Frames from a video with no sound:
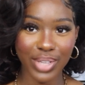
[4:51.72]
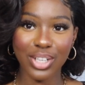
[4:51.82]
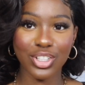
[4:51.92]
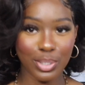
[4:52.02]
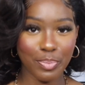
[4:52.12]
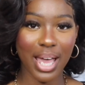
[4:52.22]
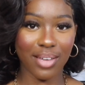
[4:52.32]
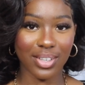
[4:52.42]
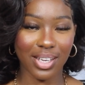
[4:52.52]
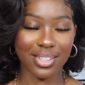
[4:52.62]
she's
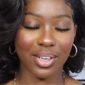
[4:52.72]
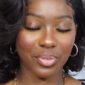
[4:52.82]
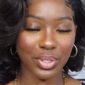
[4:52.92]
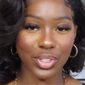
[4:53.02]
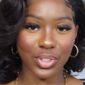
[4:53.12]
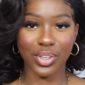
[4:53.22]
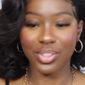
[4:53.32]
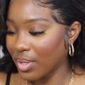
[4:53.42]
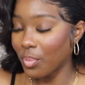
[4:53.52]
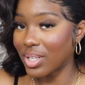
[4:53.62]
behaving herself, which is
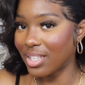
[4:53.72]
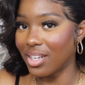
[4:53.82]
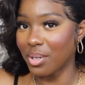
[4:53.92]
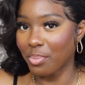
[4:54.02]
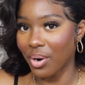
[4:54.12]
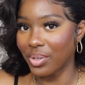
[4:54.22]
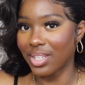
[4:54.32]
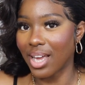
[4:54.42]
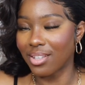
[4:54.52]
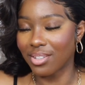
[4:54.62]
good. We're still in the
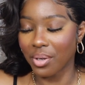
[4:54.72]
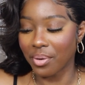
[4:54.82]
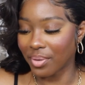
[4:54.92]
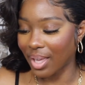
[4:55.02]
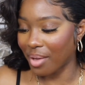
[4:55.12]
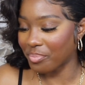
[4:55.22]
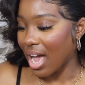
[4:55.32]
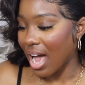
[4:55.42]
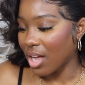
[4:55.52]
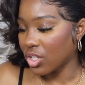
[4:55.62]
process, so yeah.
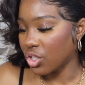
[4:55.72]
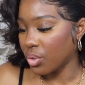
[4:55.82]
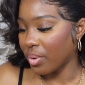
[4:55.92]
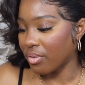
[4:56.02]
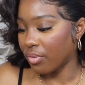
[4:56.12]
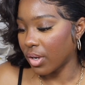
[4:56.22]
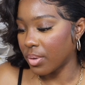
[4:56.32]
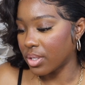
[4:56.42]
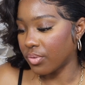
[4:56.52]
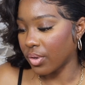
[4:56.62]
How did you win
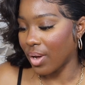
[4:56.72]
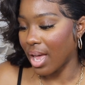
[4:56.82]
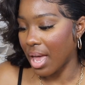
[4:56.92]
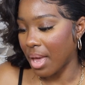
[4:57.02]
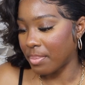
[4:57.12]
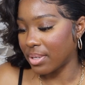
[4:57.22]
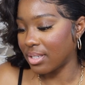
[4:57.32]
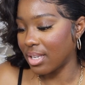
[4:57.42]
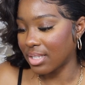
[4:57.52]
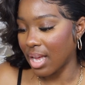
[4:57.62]
followers for your hair
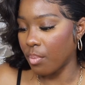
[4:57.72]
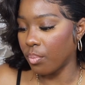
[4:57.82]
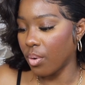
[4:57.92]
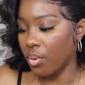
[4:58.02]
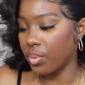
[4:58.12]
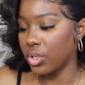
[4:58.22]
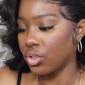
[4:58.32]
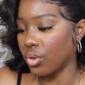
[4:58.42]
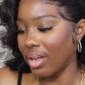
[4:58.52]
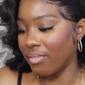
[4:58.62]
business, and what was
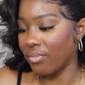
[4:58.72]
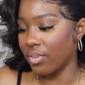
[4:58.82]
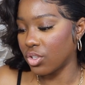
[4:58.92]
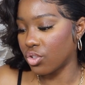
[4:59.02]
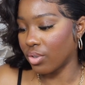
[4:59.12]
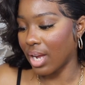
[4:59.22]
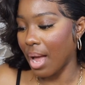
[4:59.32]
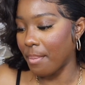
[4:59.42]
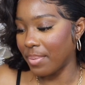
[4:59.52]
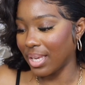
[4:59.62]
your inventory
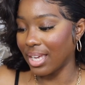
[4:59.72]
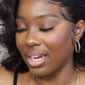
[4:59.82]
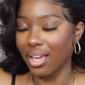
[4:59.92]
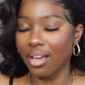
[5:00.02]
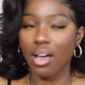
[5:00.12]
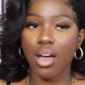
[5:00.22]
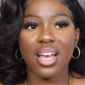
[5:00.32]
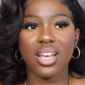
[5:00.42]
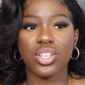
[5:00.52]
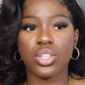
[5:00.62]
at beginning?
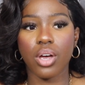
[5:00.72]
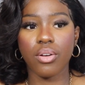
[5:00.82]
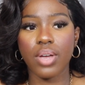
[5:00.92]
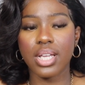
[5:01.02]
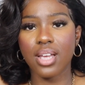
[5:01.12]
So in